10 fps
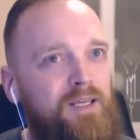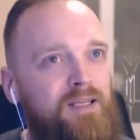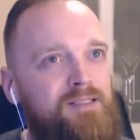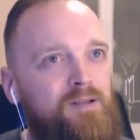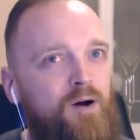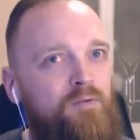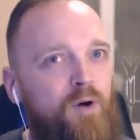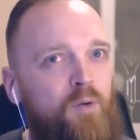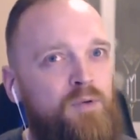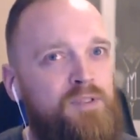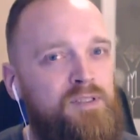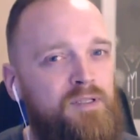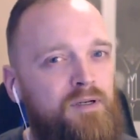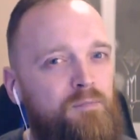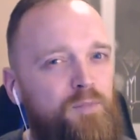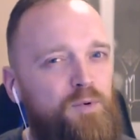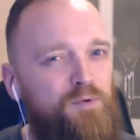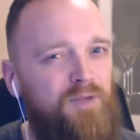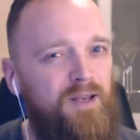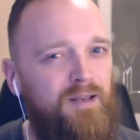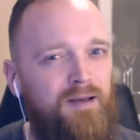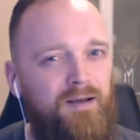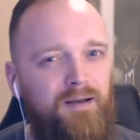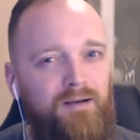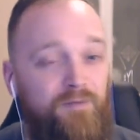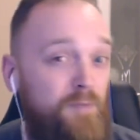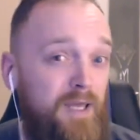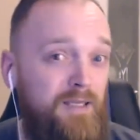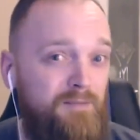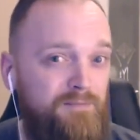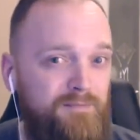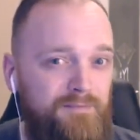It's sort of always moving for me. Yeah,